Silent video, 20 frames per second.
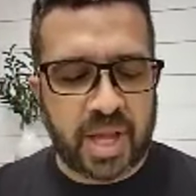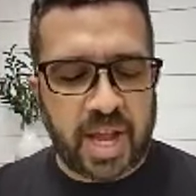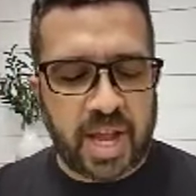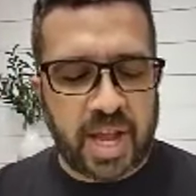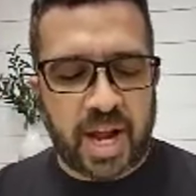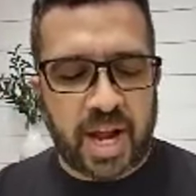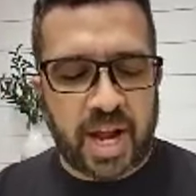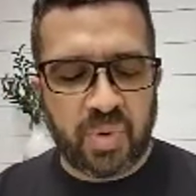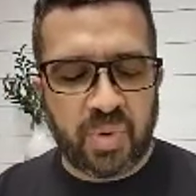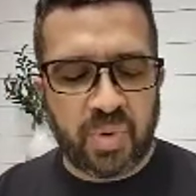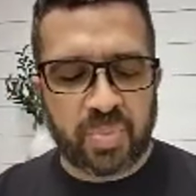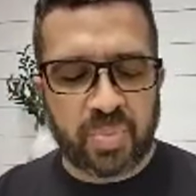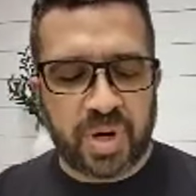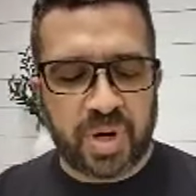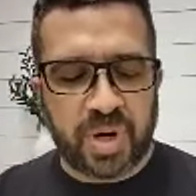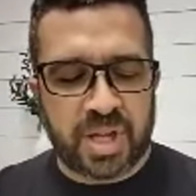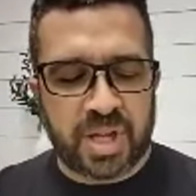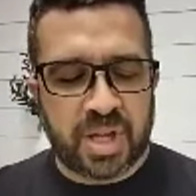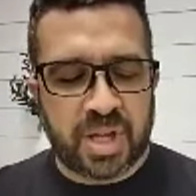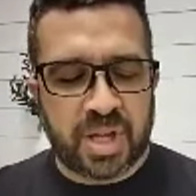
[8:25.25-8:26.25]
and I will
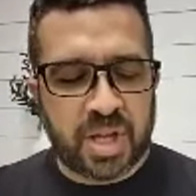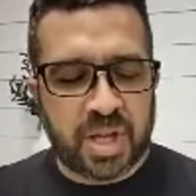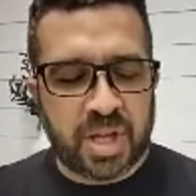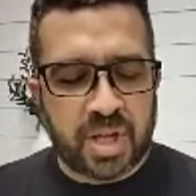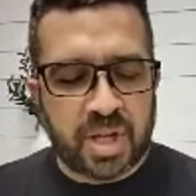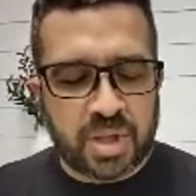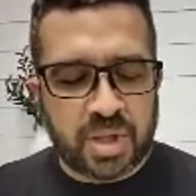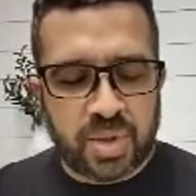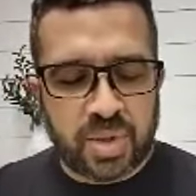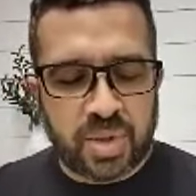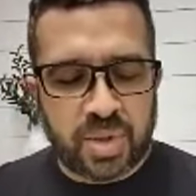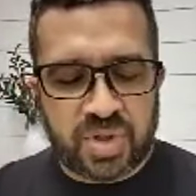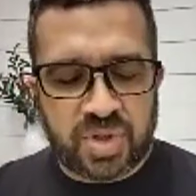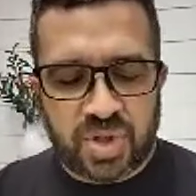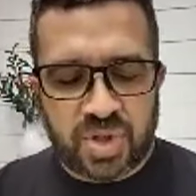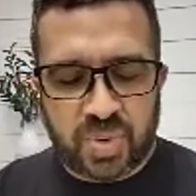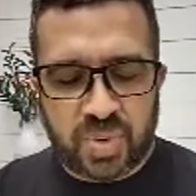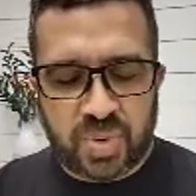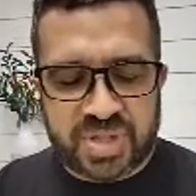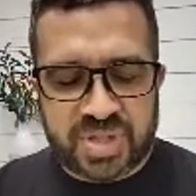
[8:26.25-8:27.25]
bring you
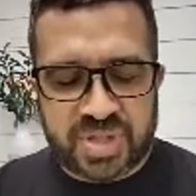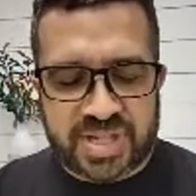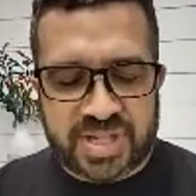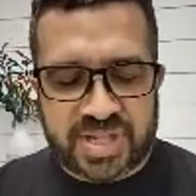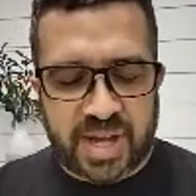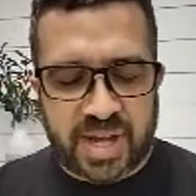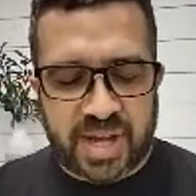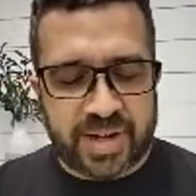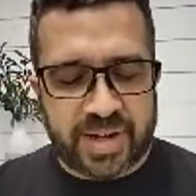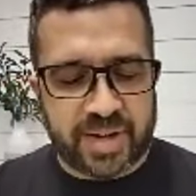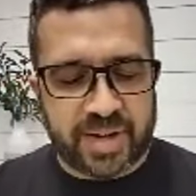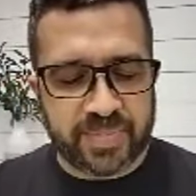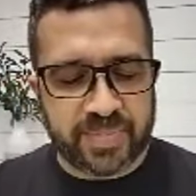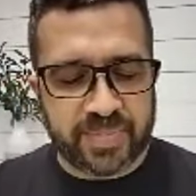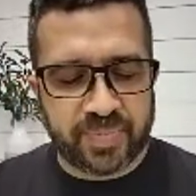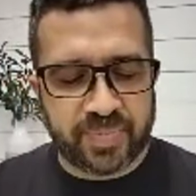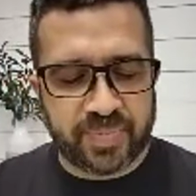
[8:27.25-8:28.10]
to Zion.